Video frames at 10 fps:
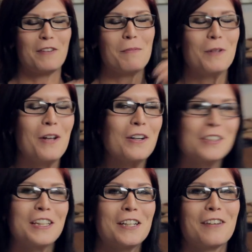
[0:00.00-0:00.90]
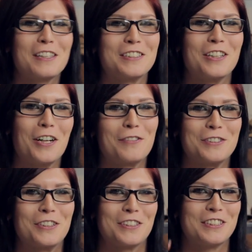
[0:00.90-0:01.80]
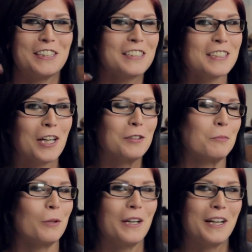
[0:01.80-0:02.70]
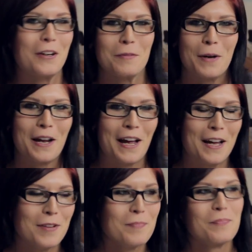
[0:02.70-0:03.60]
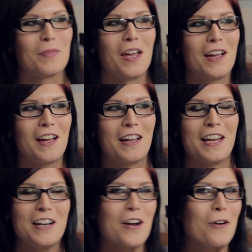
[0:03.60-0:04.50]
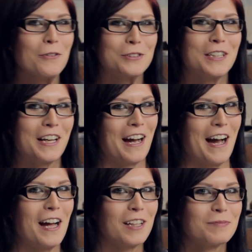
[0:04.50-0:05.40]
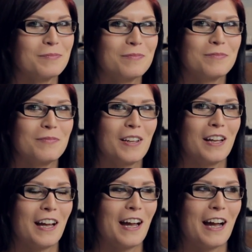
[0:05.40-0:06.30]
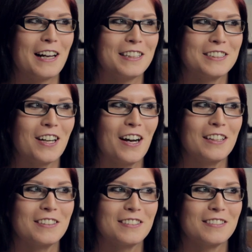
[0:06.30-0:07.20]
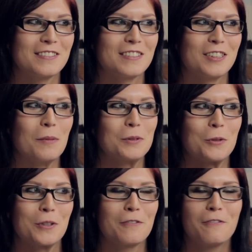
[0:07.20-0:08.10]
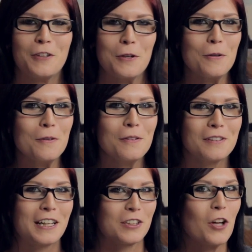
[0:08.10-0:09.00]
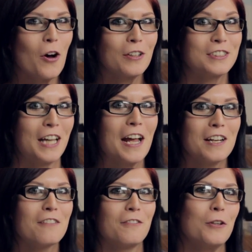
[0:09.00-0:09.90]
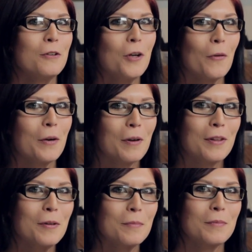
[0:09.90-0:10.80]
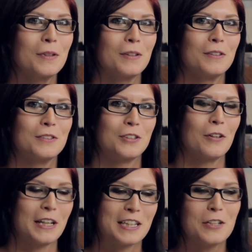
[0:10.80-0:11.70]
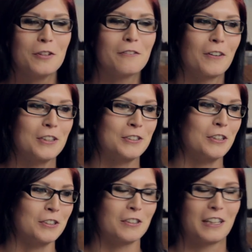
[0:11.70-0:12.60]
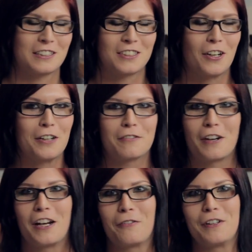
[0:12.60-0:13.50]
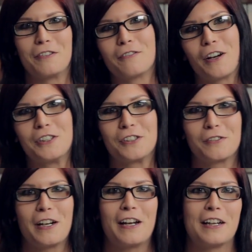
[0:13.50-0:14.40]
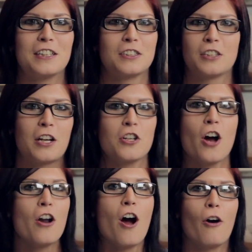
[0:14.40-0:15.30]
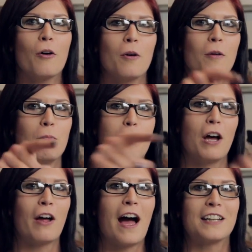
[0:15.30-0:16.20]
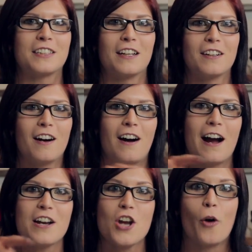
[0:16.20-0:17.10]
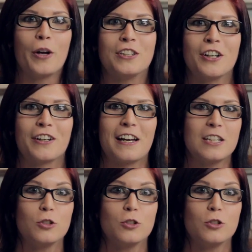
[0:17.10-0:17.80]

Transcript: If it belonged to the arresting officer, see, this is how it's playing out in my head. He knows the guy, and he's got some sort of feud, like long standing feud going with him. So, like, they do the first search and they're like, sorry, Frank, we didn't find your ring. And he's just like, no, no, Bill has it. I know he took it.